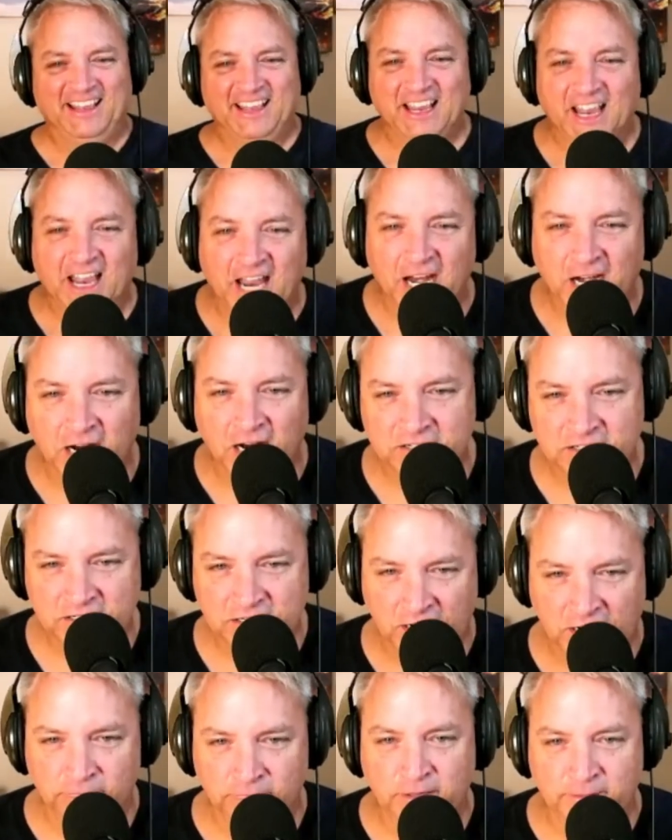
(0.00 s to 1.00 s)
Hey guys,
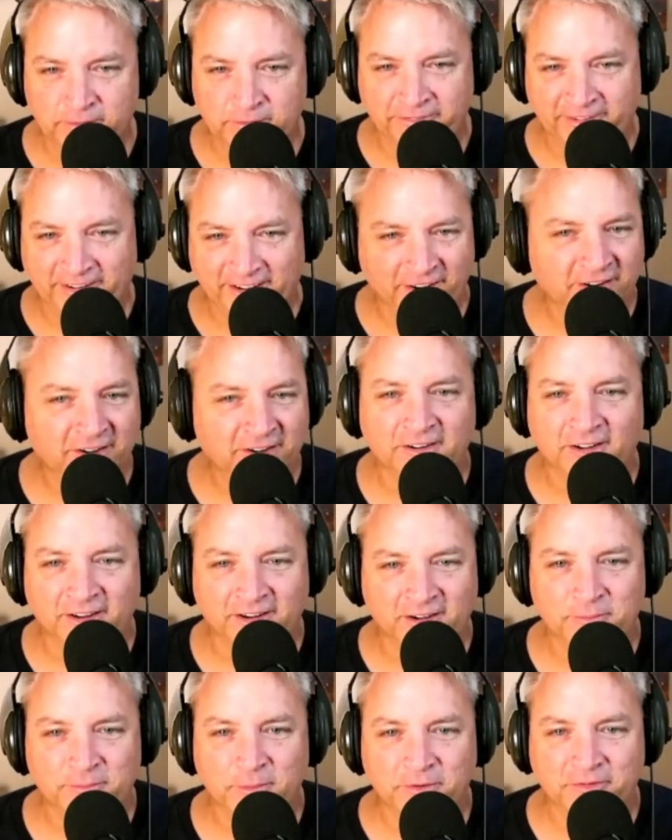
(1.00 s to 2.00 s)
I'm Boba Fett. No, you're not.
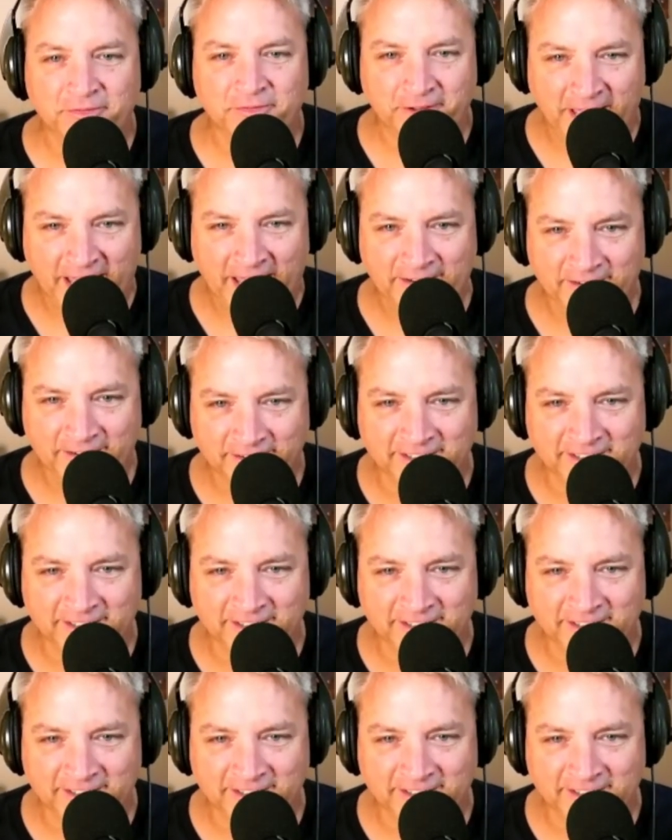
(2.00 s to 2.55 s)
You're Boba Fett.